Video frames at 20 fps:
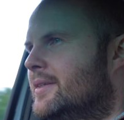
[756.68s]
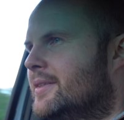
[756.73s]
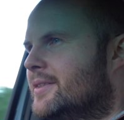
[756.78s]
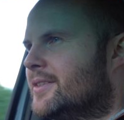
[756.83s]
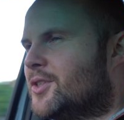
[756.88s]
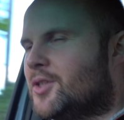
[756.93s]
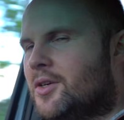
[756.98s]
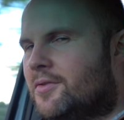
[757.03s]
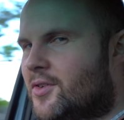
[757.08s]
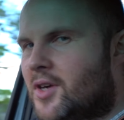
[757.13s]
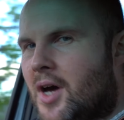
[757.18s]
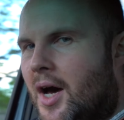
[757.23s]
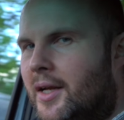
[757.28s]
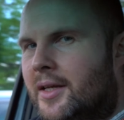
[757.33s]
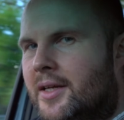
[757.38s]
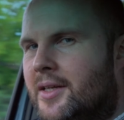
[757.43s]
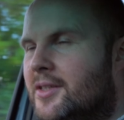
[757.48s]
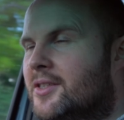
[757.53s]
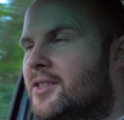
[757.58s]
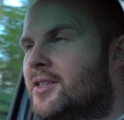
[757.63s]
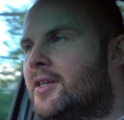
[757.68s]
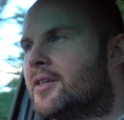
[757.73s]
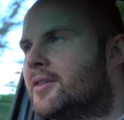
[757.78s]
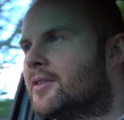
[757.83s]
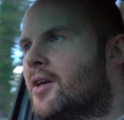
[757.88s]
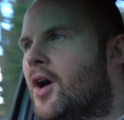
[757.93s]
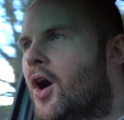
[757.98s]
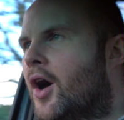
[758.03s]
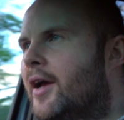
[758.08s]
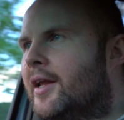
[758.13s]
So you've got to consider
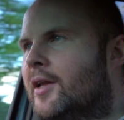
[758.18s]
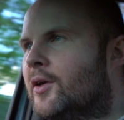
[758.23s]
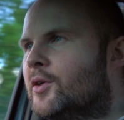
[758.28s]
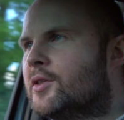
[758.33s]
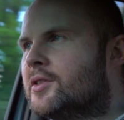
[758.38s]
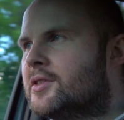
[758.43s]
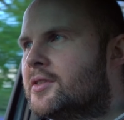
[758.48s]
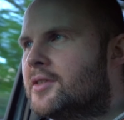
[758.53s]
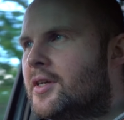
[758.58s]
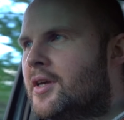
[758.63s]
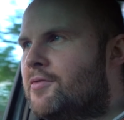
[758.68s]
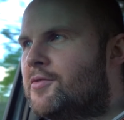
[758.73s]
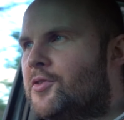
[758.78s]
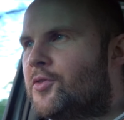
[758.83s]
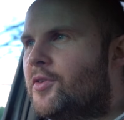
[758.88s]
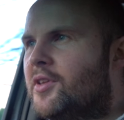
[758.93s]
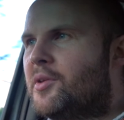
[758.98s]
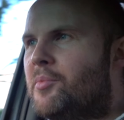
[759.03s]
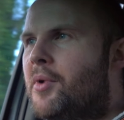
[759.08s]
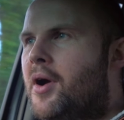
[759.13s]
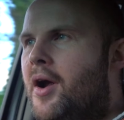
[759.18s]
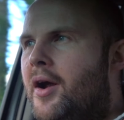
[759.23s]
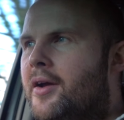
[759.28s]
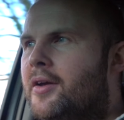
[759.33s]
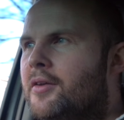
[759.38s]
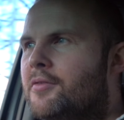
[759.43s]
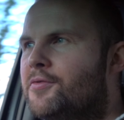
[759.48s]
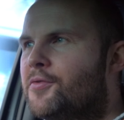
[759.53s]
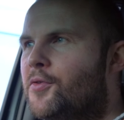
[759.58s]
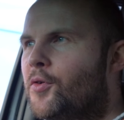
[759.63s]
the Hilux if you're in the
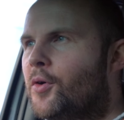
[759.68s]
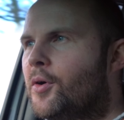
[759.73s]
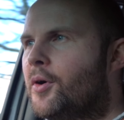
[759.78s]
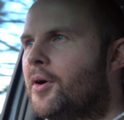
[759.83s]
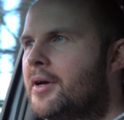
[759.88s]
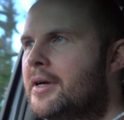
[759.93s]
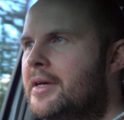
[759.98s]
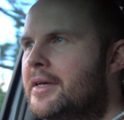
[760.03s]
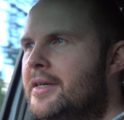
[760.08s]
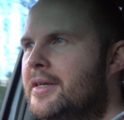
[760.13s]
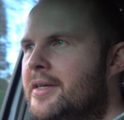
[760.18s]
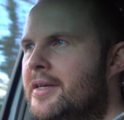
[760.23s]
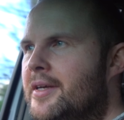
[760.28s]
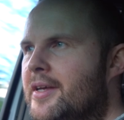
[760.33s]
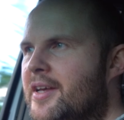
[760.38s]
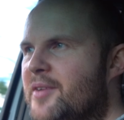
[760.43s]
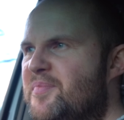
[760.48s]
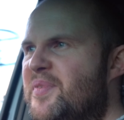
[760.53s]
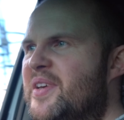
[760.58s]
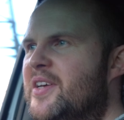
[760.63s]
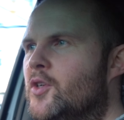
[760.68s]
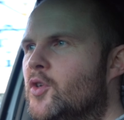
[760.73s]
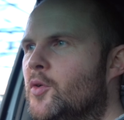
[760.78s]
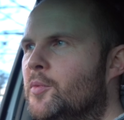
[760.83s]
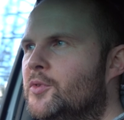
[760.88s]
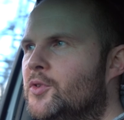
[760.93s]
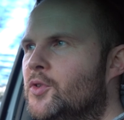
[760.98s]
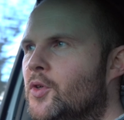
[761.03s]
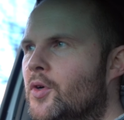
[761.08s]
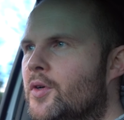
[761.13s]
market for a
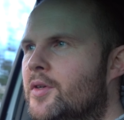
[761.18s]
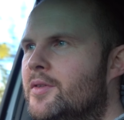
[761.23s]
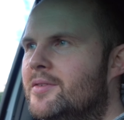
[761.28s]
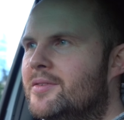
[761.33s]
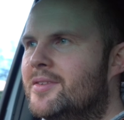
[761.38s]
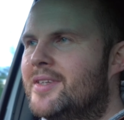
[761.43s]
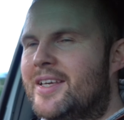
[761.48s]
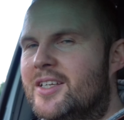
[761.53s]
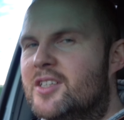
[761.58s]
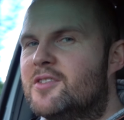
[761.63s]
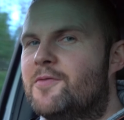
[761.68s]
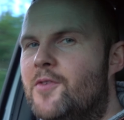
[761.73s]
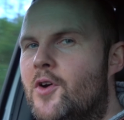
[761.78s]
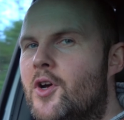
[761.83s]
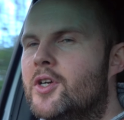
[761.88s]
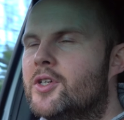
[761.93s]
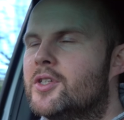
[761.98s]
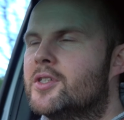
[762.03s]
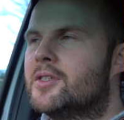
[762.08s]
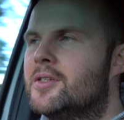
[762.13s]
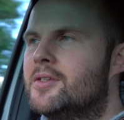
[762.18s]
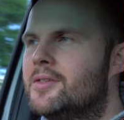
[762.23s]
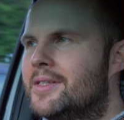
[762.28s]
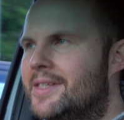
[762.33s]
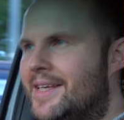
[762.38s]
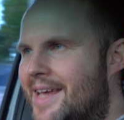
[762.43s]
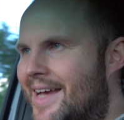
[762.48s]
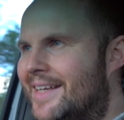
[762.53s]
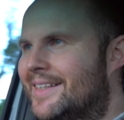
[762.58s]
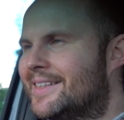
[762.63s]
pickup truck. This version,
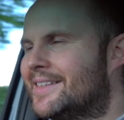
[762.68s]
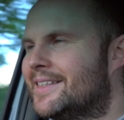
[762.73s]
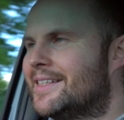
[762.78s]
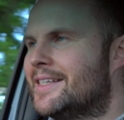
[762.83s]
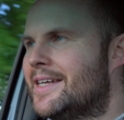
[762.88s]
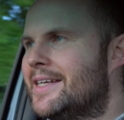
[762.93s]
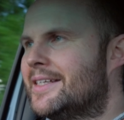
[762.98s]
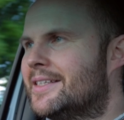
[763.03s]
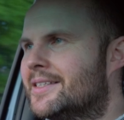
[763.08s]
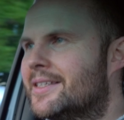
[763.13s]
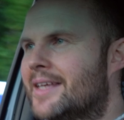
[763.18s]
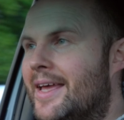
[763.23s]
yes, it's